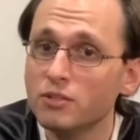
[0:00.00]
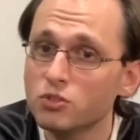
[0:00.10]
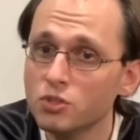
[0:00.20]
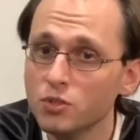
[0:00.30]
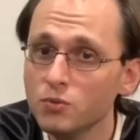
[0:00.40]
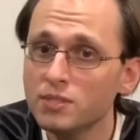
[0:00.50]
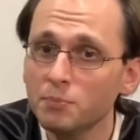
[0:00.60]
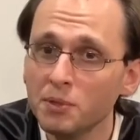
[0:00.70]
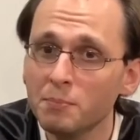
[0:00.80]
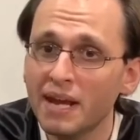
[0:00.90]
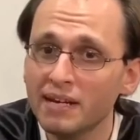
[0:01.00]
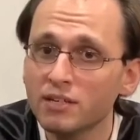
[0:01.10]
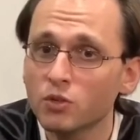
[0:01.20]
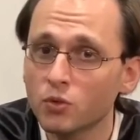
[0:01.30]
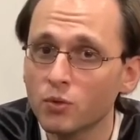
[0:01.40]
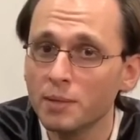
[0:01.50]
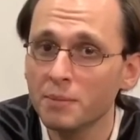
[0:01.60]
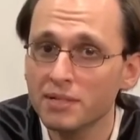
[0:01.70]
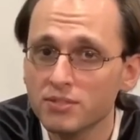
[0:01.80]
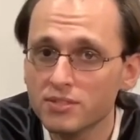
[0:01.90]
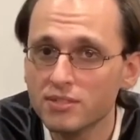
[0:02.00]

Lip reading: two diplomatic agreements.